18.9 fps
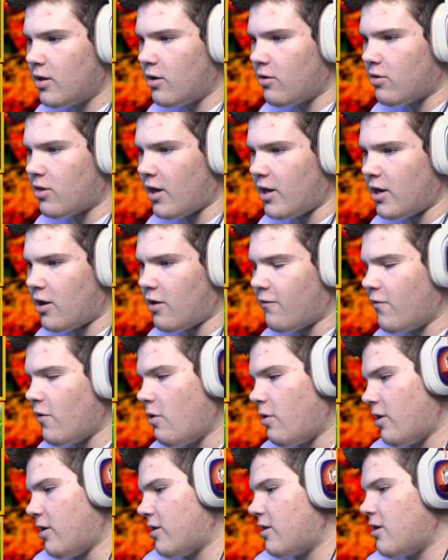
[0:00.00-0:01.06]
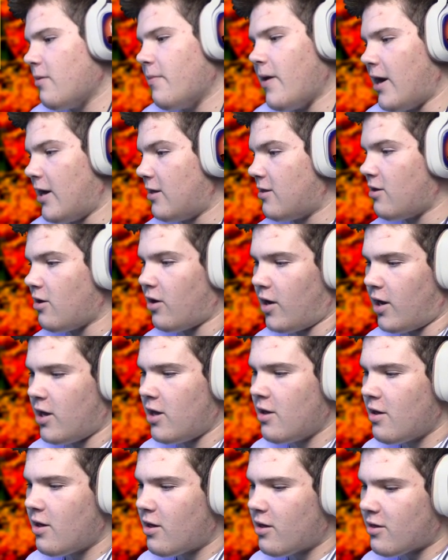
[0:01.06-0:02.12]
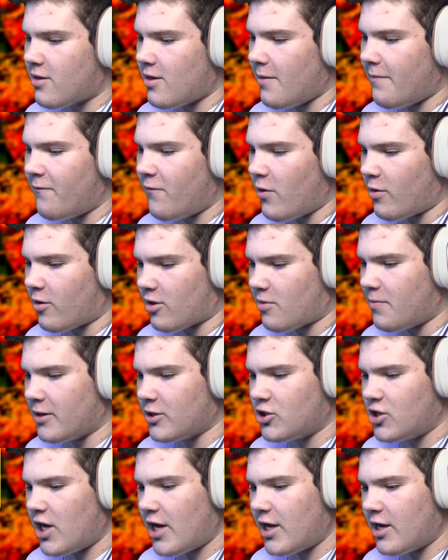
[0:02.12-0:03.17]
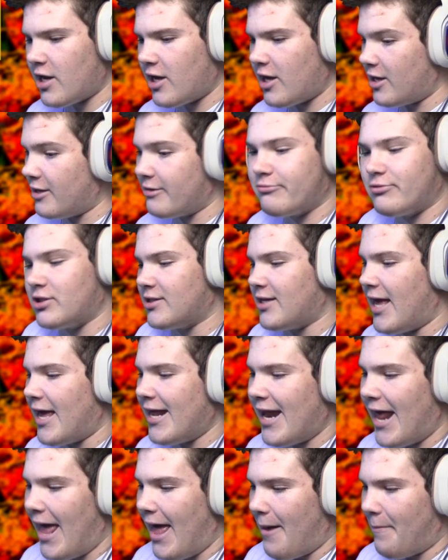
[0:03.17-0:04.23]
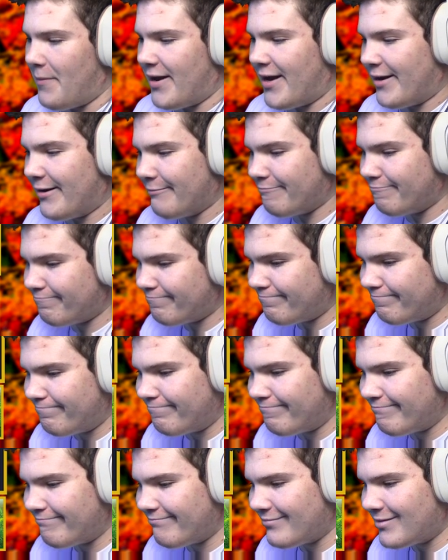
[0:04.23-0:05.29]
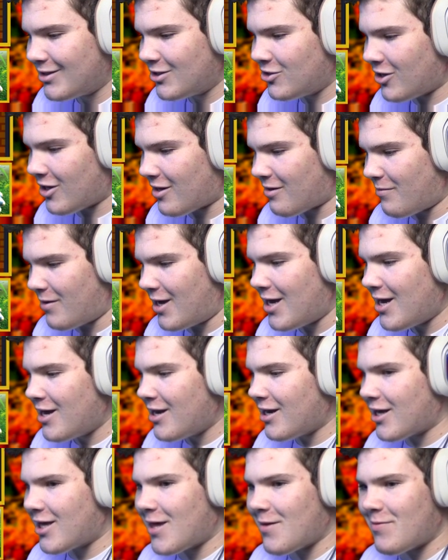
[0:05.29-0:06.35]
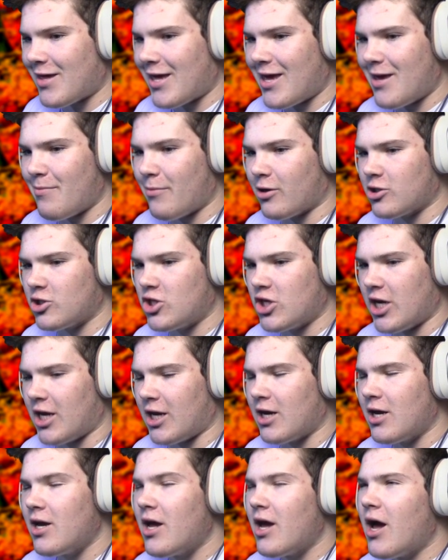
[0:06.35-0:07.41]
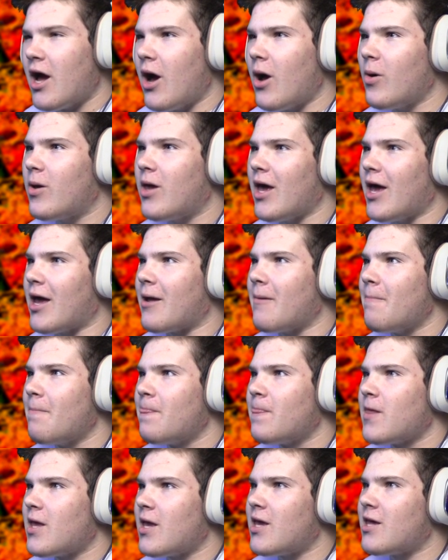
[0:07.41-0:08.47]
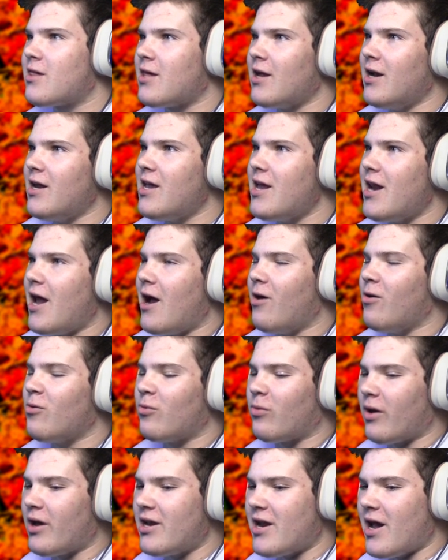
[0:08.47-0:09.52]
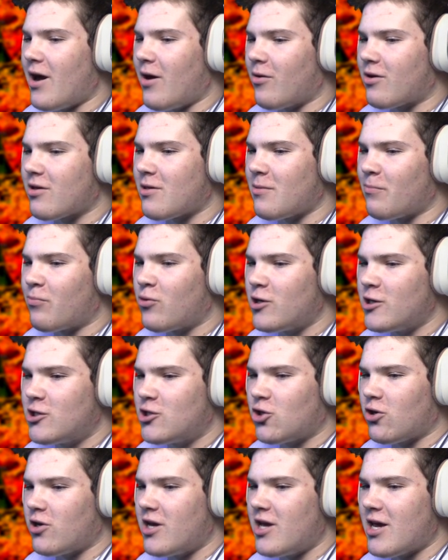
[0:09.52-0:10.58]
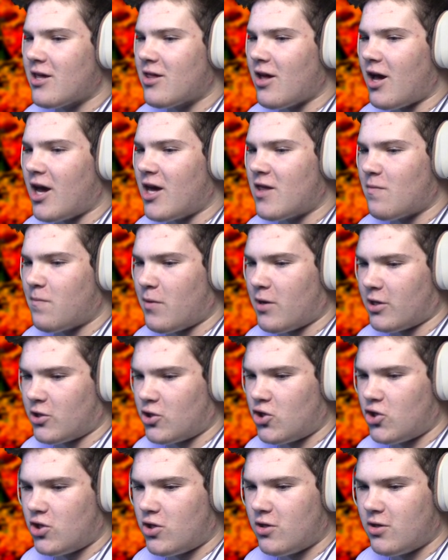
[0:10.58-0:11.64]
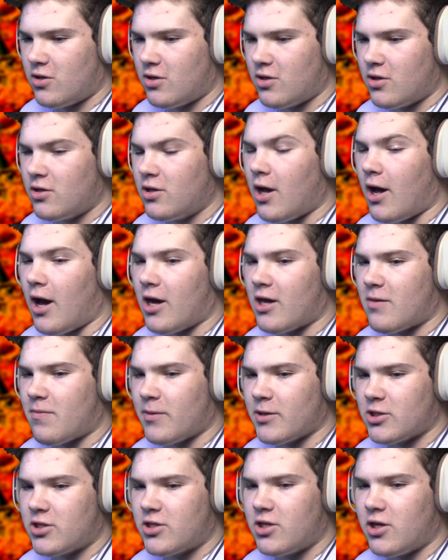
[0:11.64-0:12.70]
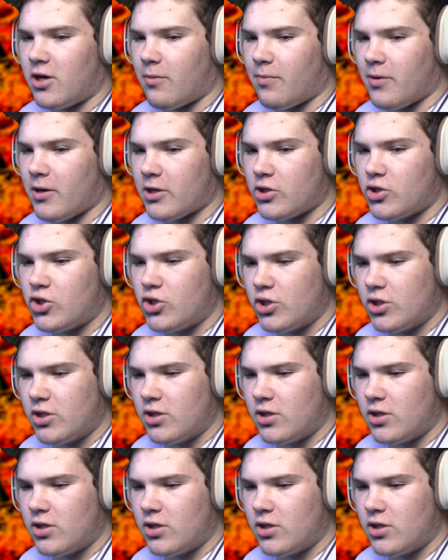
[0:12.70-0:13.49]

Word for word: You're tightening your focus. Goodbye, sorry. Sub focus punch, it just ain't happening. Trust me. Next up is a Hitmonchan. Okay, he's sending it out right now because I'm pretty sure he has Ice Punch. Not Ice Punch, Thunder Punch.